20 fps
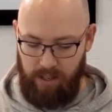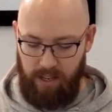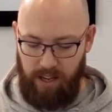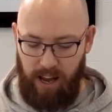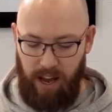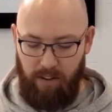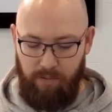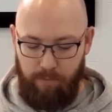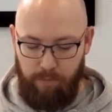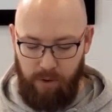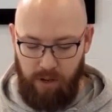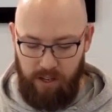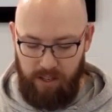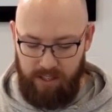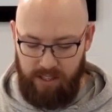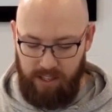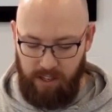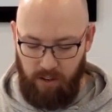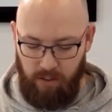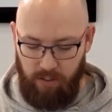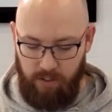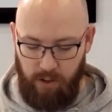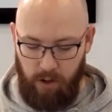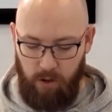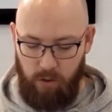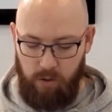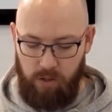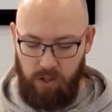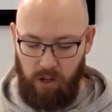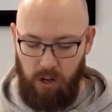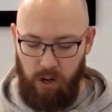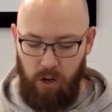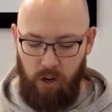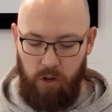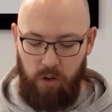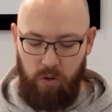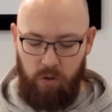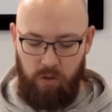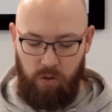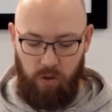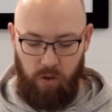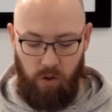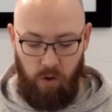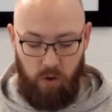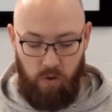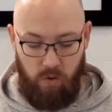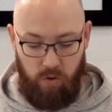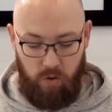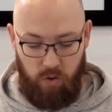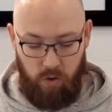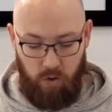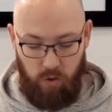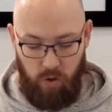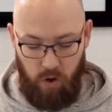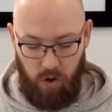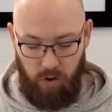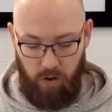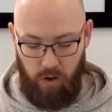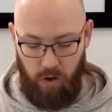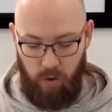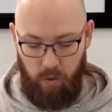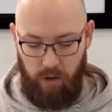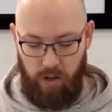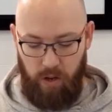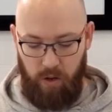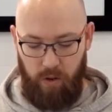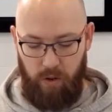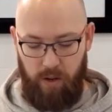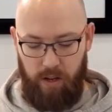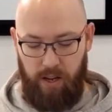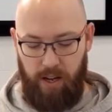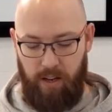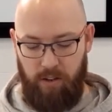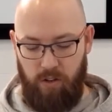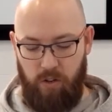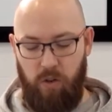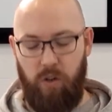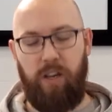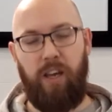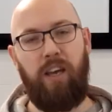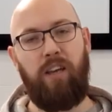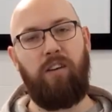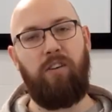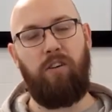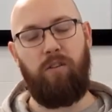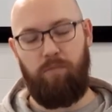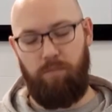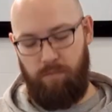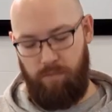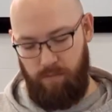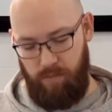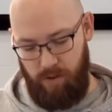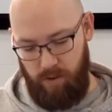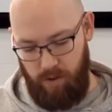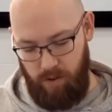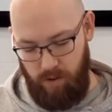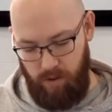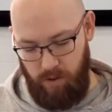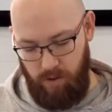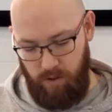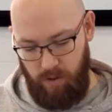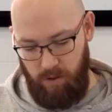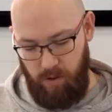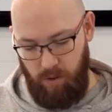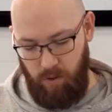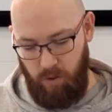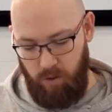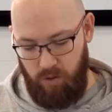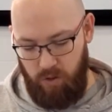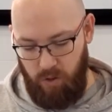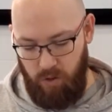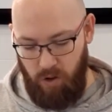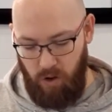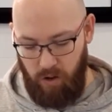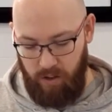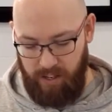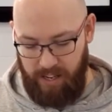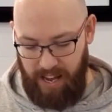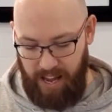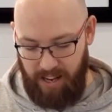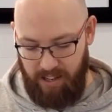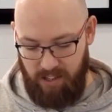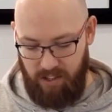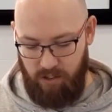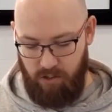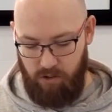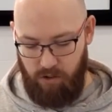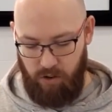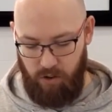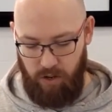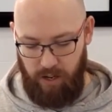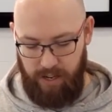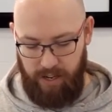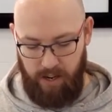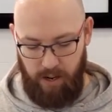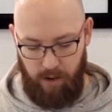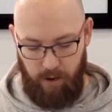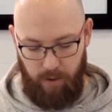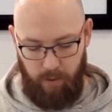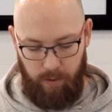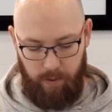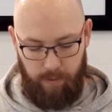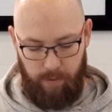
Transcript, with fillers: Have mercy on those who, who do not know you and your kingdom, or do not yet truly know.